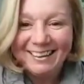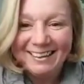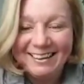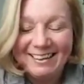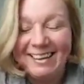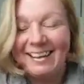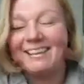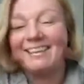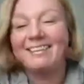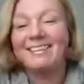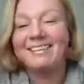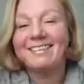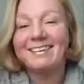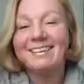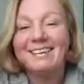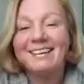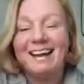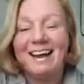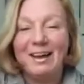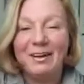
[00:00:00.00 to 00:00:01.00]
Yes,
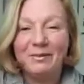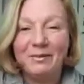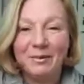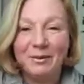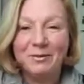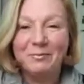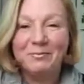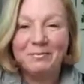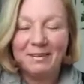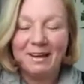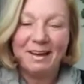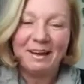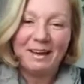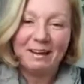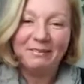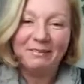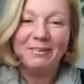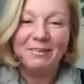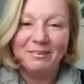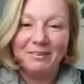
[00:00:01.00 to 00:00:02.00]
I will. I'll
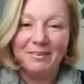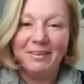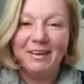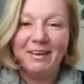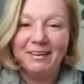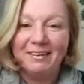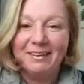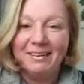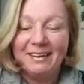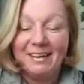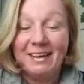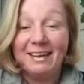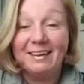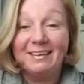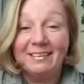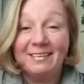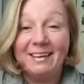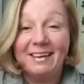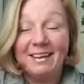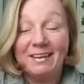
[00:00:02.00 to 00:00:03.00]
have to do that,
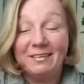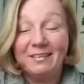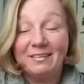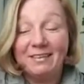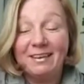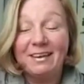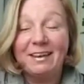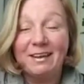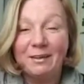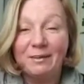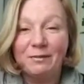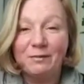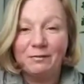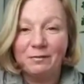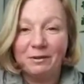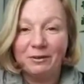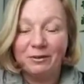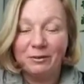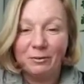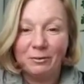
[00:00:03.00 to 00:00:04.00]
because it is
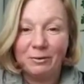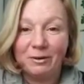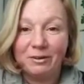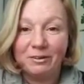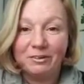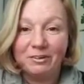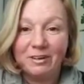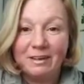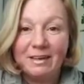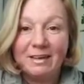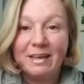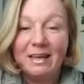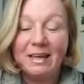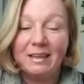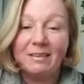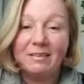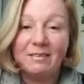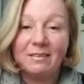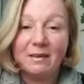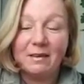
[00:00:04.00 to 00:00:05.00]
fun to watch.
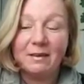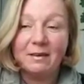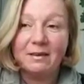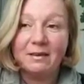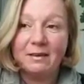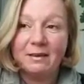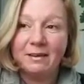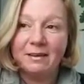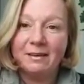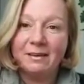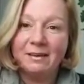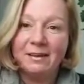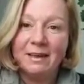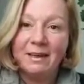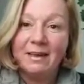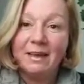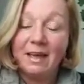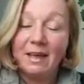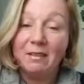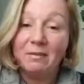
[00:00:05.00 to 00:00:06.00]
It's
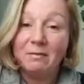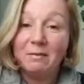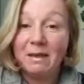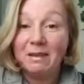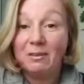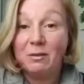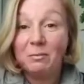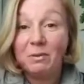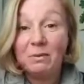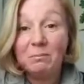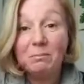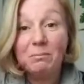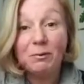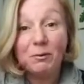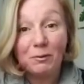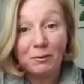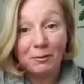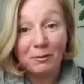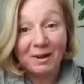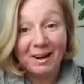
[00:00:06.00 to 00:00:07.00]
a bit
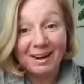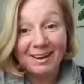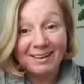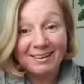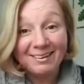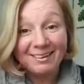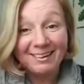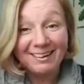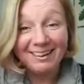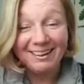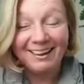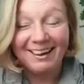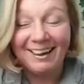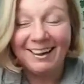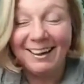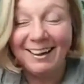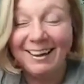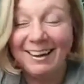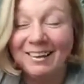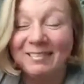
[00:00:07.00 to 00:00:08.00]
boring,
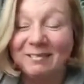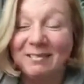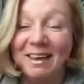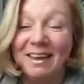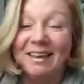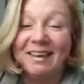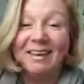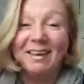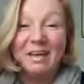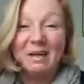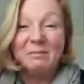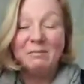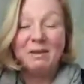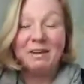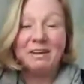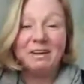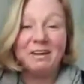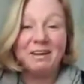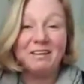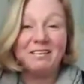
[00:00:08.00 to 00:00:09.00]
I'll admit,
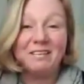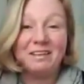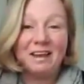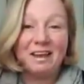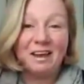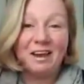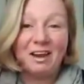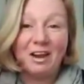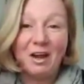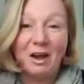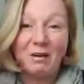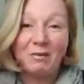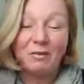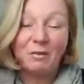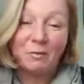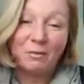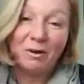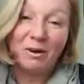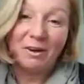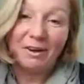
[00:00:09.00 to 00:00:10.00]
because a lot of the
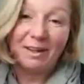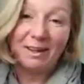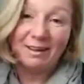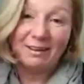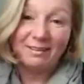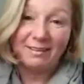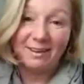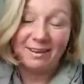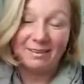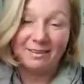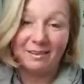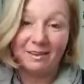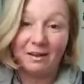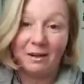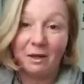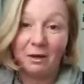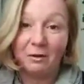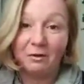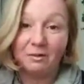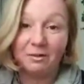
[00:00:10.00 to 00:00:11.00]
work is in the
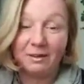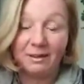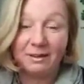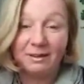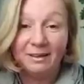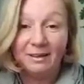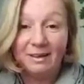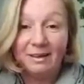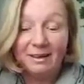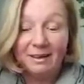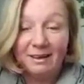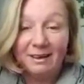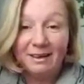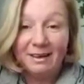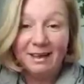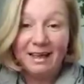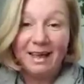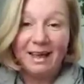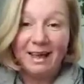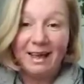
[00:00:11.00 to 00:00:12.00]
loading
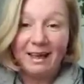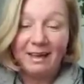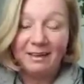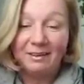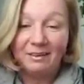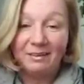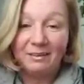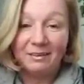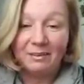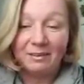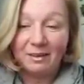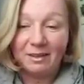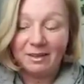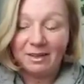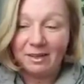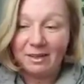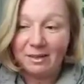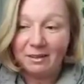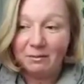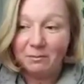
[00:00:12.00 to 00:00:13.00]
and
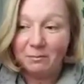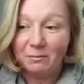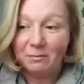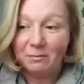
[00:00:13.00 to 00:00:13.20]
the